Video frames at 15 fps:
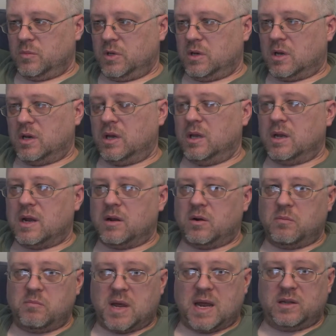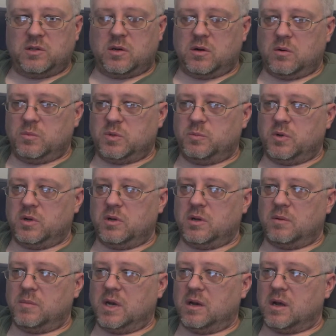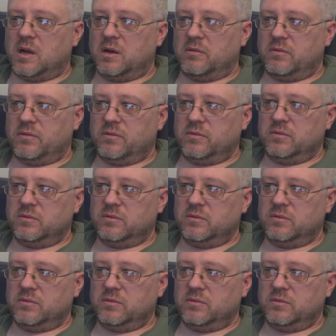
mean, I didn't get out on bad terms, but I may not have